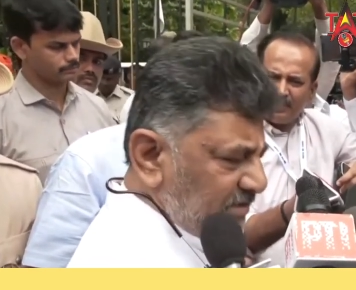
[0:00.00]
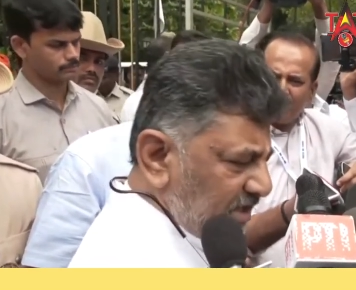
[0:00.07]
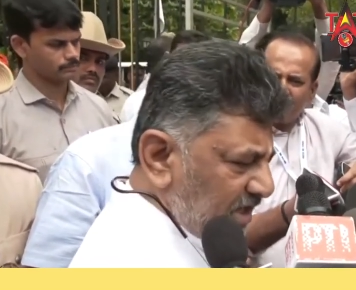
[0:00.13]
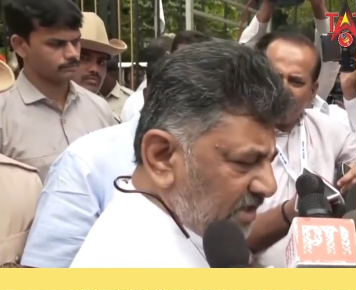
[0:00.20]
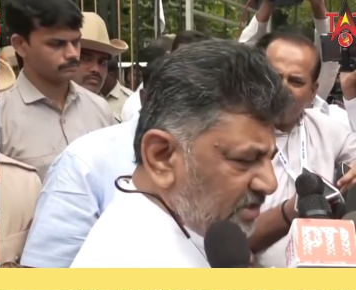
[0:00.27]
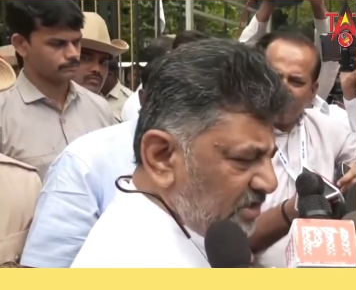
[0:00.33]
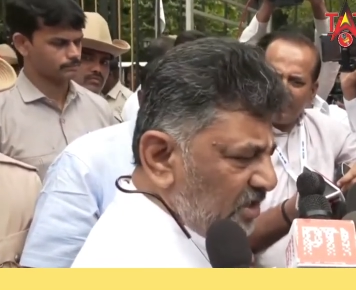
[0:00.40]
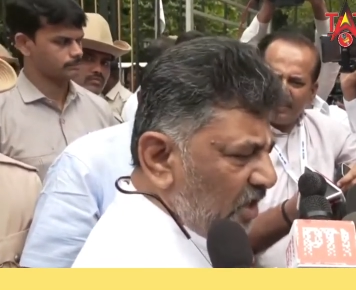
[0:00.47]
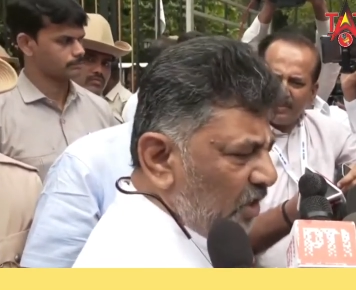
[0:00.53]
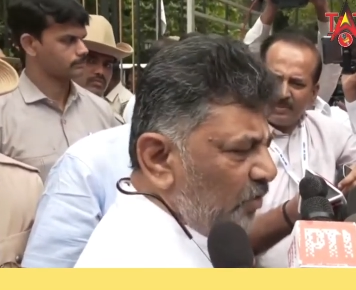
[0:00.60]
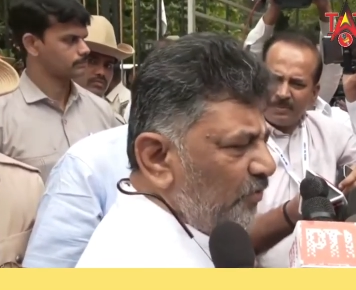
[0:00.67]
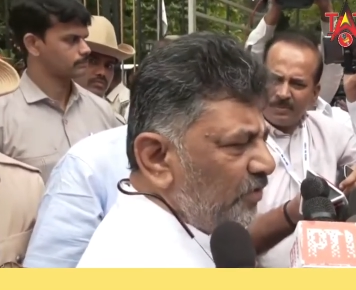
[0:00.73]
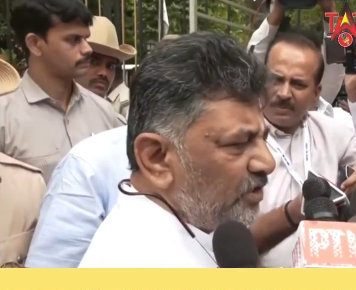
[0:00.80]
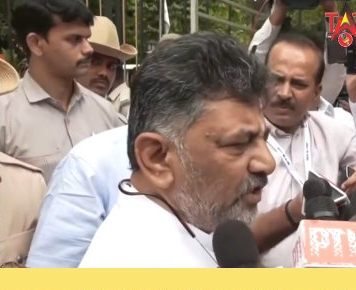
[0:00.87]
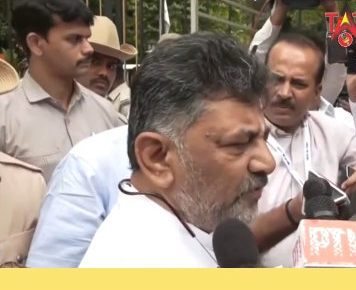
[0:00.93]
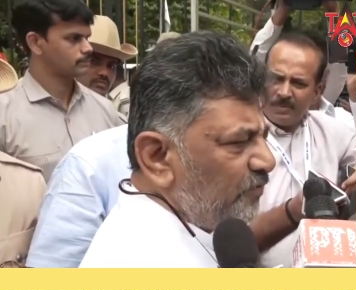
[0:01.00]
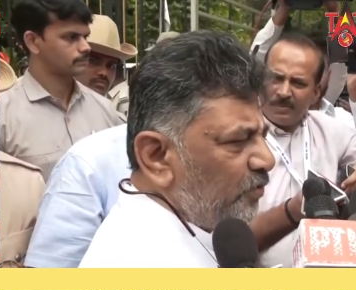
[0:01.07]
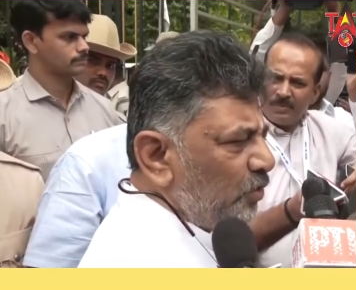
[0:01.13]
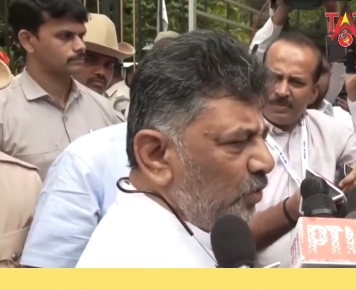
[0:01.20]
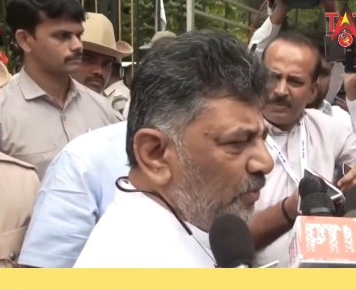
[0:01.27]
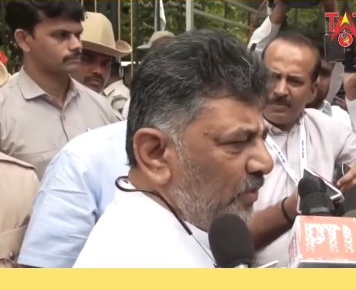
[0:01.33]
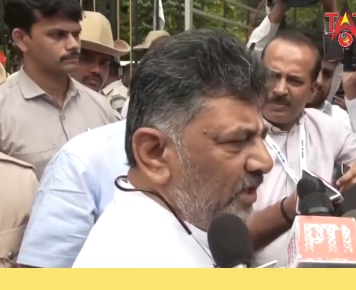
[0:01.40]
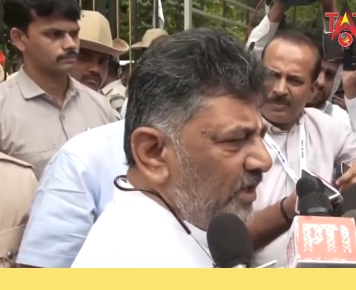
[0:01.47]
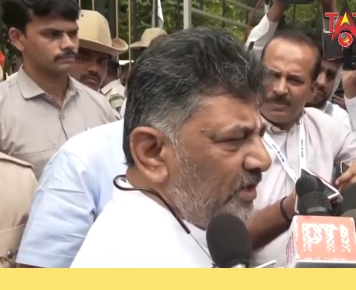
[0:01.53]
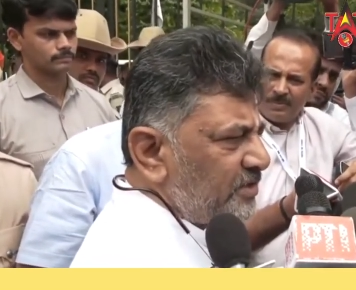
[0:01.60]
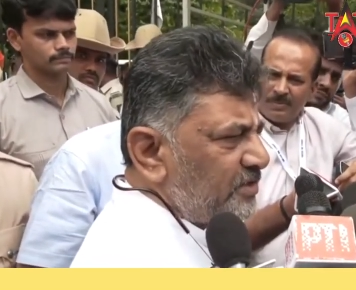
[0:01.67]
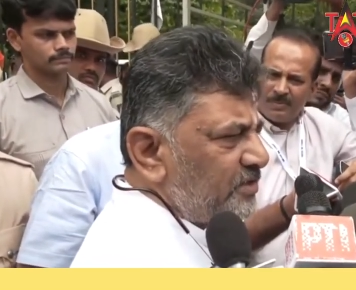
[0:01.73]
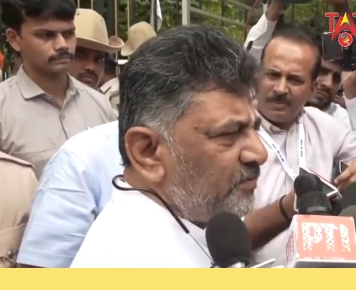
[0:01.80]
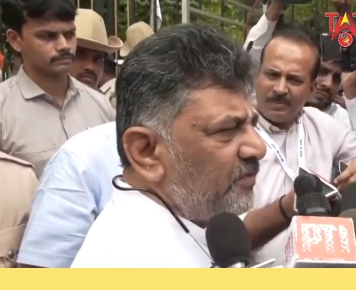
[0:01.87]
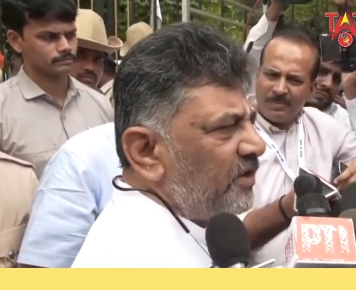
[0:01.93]
Speaker 1: Just now, within few
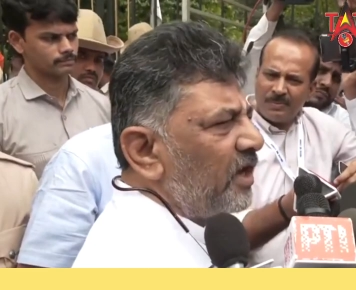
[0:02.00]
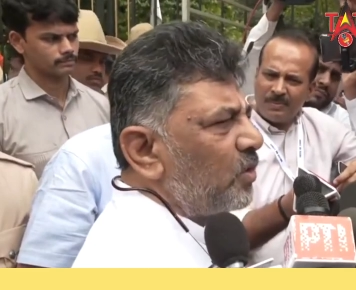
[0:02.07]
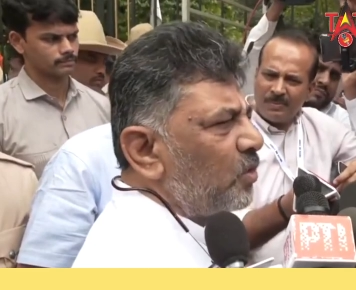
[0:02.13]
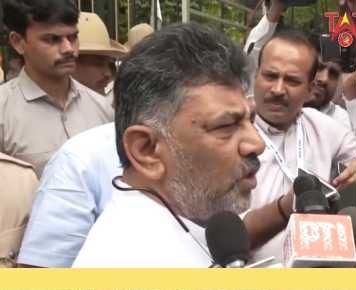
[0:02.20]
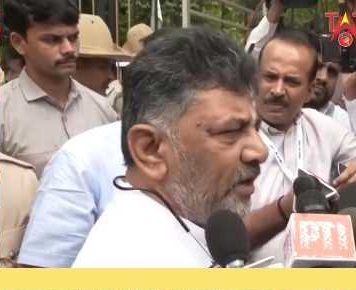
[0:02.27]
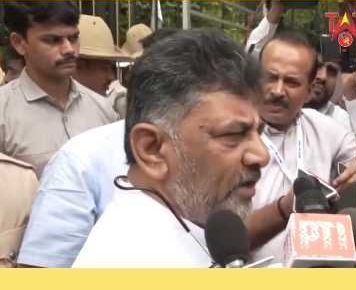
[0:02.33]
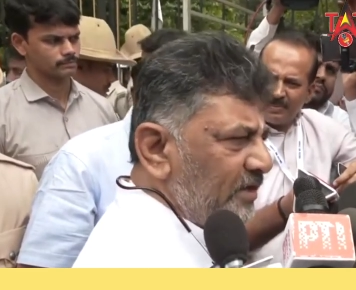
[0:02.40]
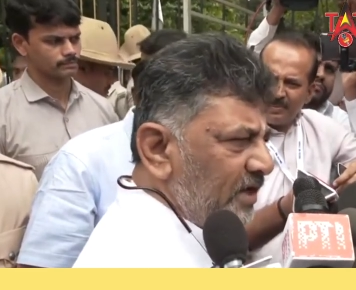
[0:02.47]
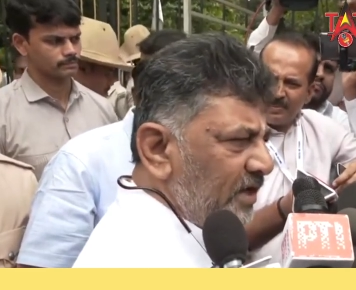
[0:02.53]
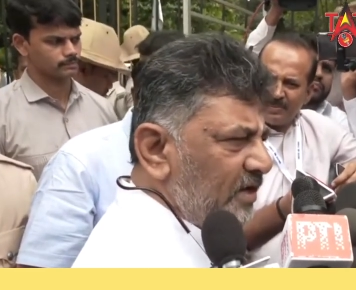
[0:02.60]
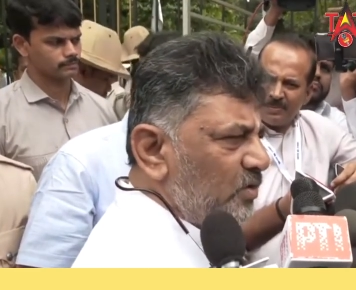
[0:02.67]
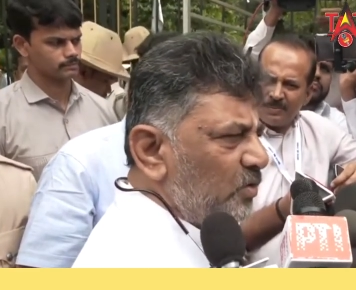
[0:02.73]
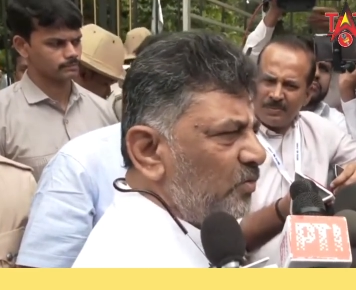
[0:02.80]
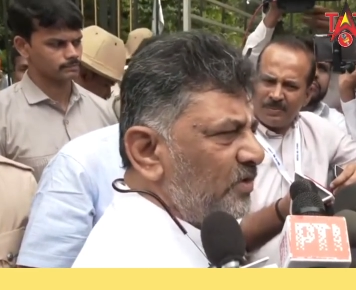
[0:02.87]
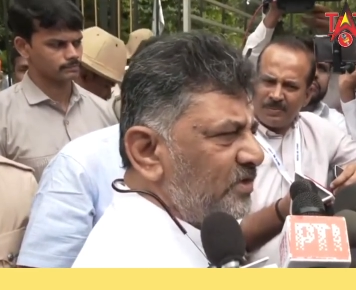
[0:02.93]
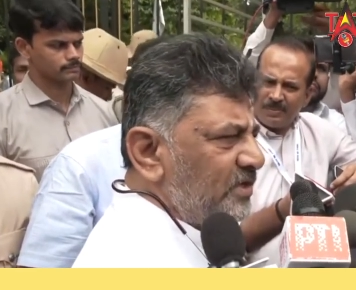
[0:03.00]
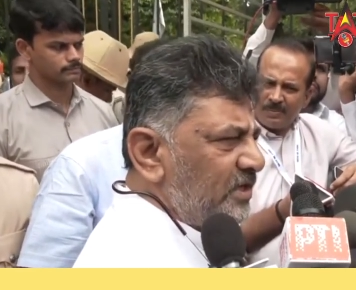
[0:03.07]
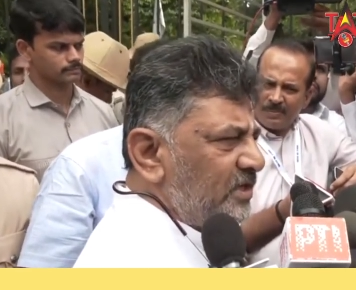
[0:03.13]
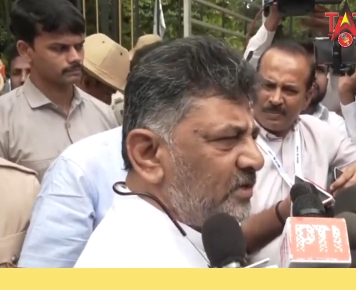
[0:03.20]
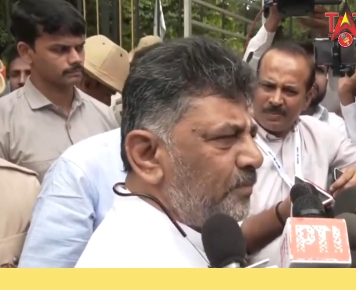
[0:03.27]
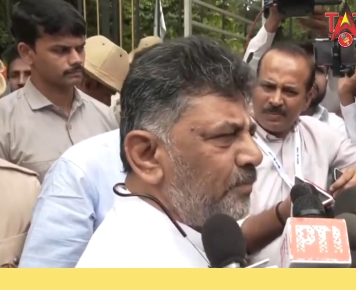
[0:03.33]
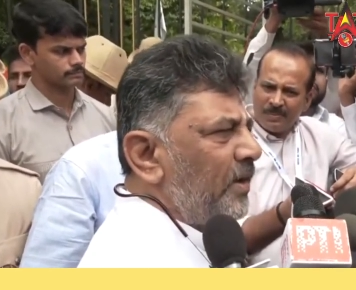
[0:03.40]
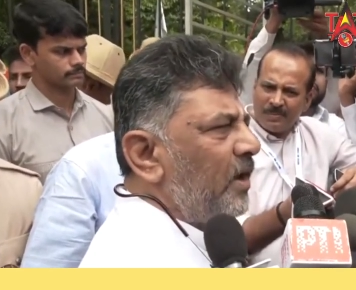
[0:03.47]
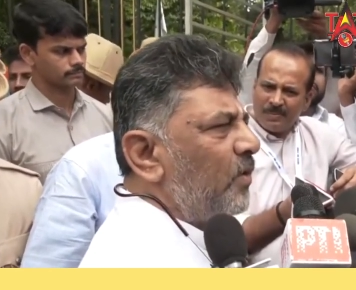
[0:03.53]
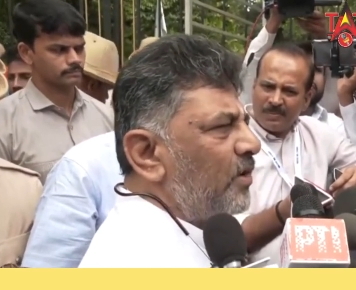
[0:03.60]
minutes, we are going there to visit, pay